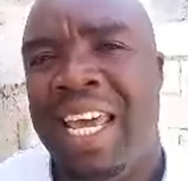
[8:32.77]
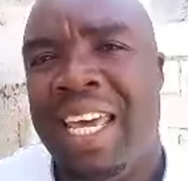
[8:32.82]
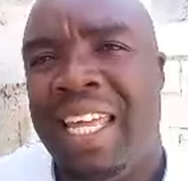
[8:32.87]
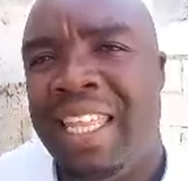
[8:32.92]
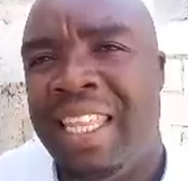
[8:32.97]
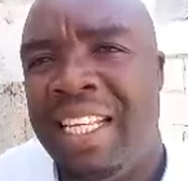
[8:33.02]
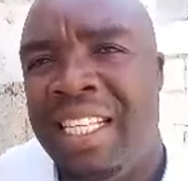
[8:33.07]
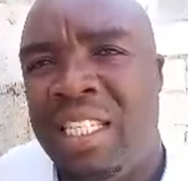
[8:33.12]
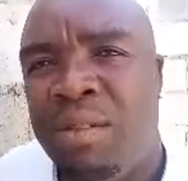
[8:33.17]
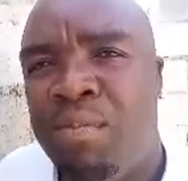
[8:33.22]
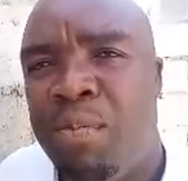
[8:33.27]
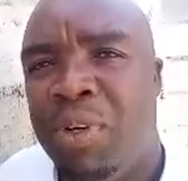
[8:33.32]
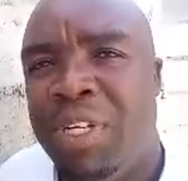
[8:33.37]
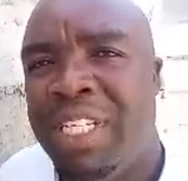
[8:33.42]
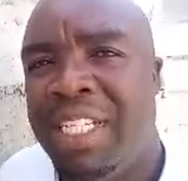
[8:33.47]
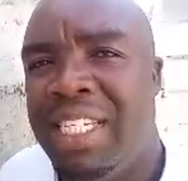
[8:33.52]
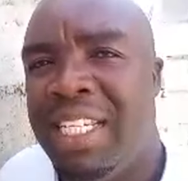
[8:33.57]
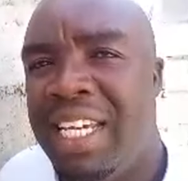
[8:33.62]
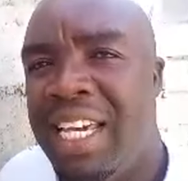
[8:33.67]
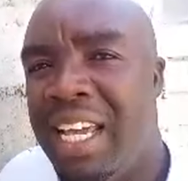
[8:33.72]
this
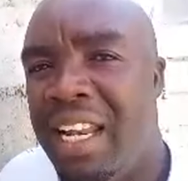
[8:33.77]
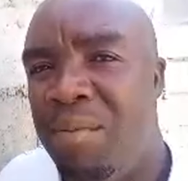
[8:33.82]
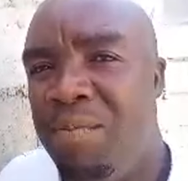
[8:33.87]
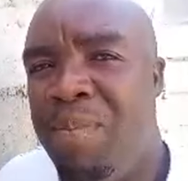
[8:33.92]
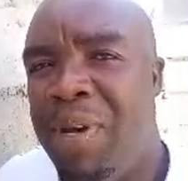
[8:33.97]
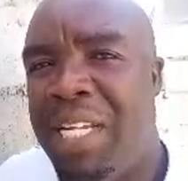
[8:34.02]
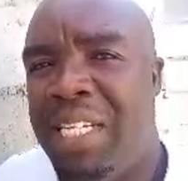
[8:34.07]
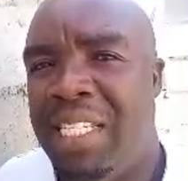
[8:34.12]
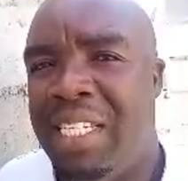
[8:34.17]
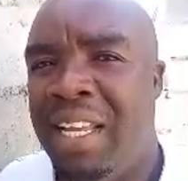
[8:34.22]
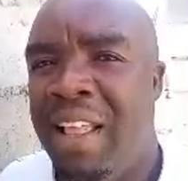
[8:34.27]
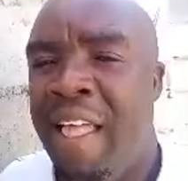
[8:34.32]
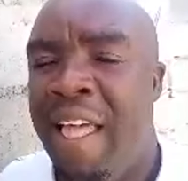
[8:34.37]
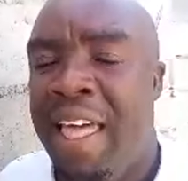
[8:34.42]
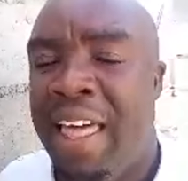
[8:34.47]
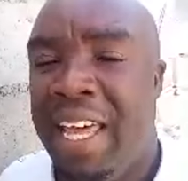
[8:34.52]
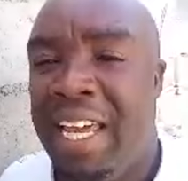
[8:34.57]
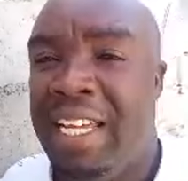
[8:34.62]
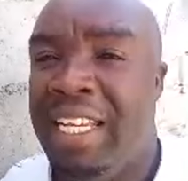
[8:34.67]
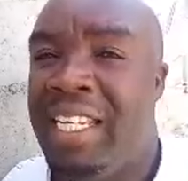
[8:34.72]
political party.
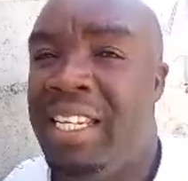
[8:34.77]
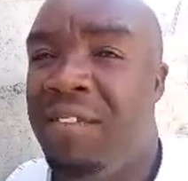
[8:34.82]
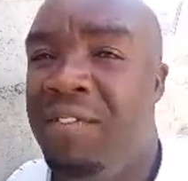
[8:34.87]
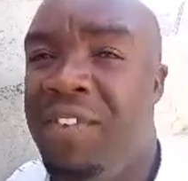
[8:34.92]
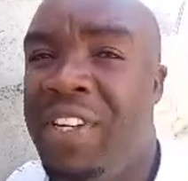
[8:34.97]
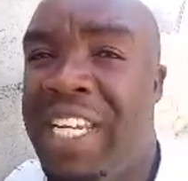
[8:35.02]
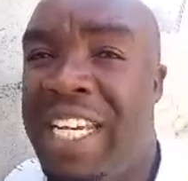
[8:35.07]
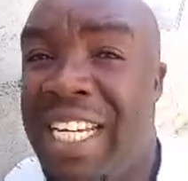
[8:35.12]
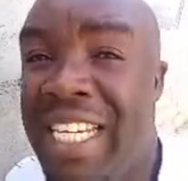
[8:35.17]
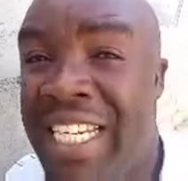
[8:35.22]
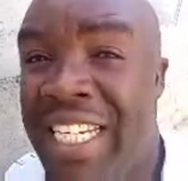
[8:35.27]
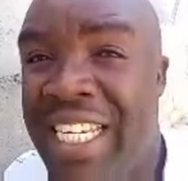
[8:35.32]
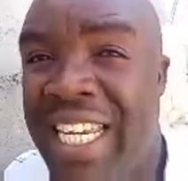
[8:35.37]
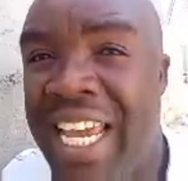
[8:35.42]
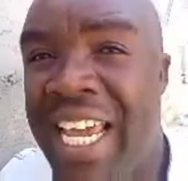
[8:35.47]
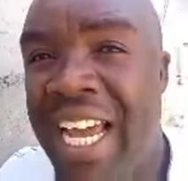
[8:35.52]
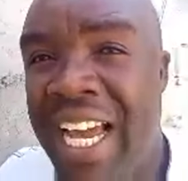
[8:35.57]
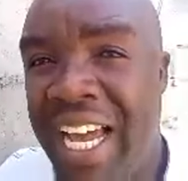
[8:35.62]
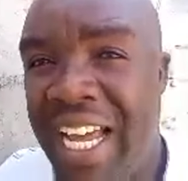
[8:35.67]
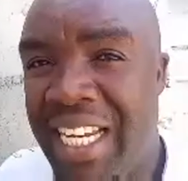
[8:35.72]
definitely, it
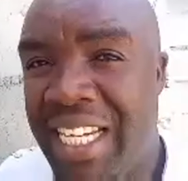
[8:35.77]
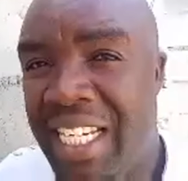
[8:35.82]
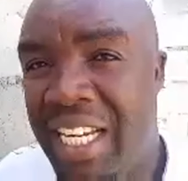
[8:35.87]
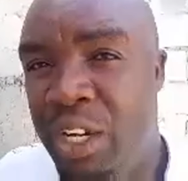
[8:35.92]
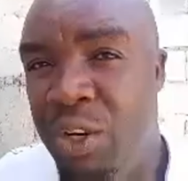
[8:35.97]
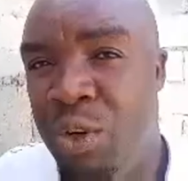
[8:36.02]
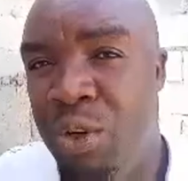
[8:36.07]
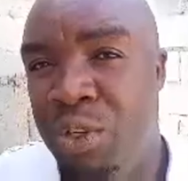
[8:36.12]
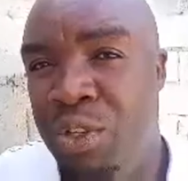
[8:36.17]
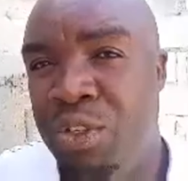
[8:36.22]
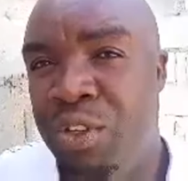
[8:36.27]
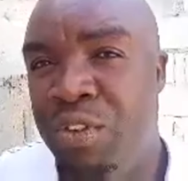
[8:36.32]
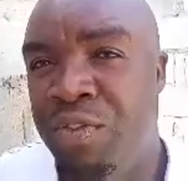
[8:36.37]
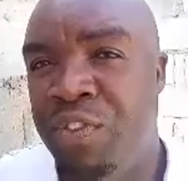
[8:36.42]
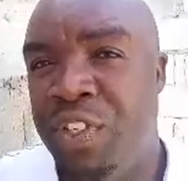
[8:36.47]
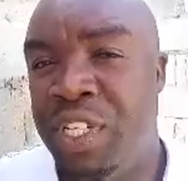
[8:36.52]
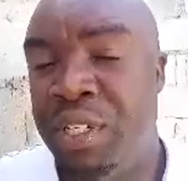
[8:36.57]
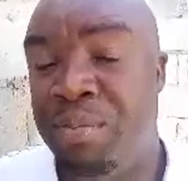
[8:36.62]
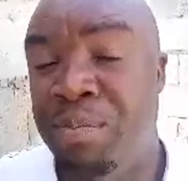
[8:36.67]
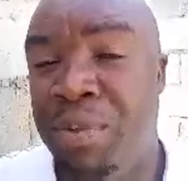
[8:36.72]
angered a lot
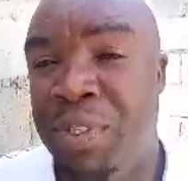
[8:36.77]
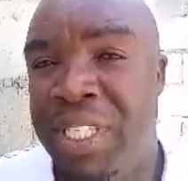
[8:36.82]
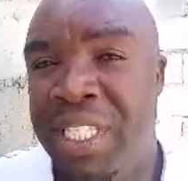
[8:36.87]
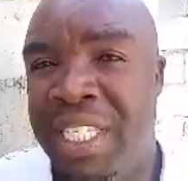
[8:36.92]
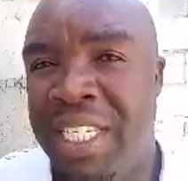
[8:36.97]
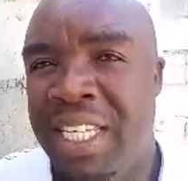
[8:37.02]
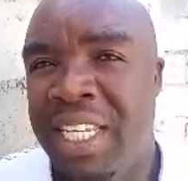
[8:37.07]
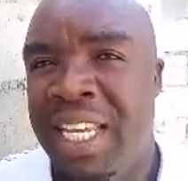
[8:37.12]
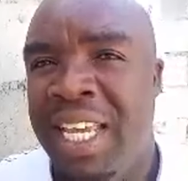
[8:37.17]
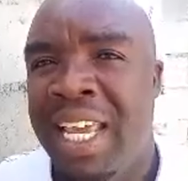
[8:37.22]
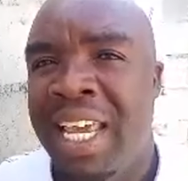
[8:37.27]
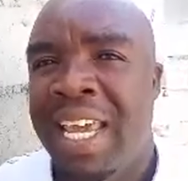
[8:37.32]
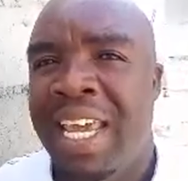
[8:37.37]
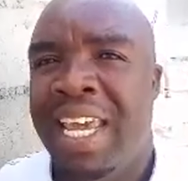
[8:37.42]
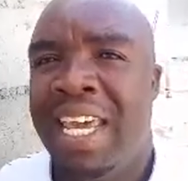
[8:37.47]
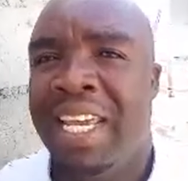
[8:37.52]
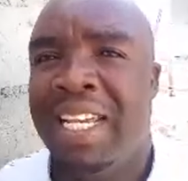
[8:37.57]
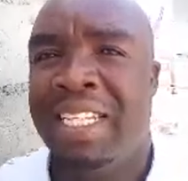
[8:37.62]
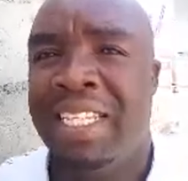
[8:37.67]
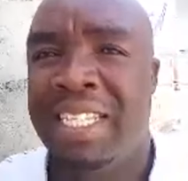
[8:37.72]
of. Tri-
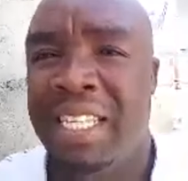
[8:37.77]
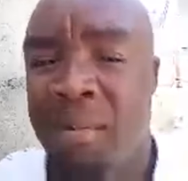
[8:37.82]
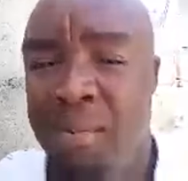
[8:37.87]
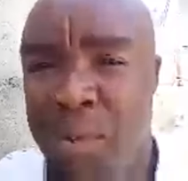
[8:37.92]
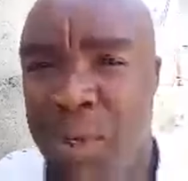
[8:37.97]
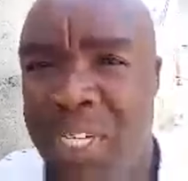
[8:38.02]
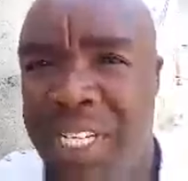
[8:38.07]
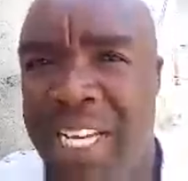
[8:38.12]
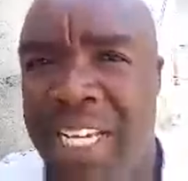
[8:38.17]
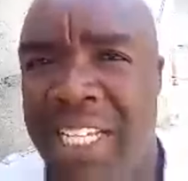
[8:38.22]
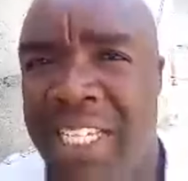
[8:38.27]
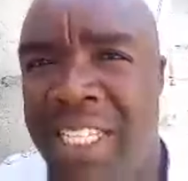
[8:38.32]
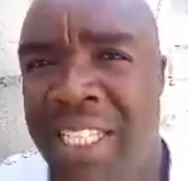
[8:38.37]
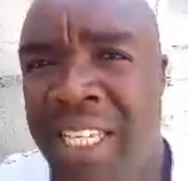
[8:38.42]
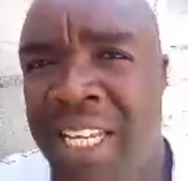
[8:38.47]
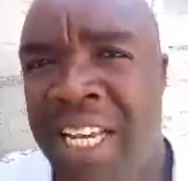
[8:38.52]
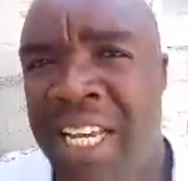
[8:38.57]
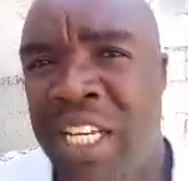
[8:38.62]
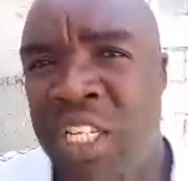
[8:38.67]
uh, supporters.